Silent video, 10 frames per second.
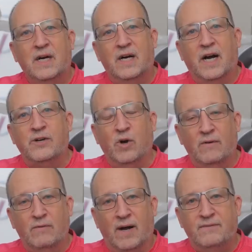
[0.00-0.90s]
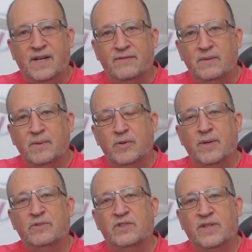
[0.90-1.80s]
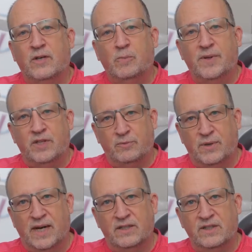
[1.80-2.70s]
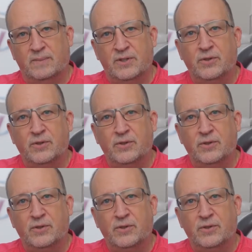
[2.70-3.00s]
I know I've definitely been with them since I opened this practice up in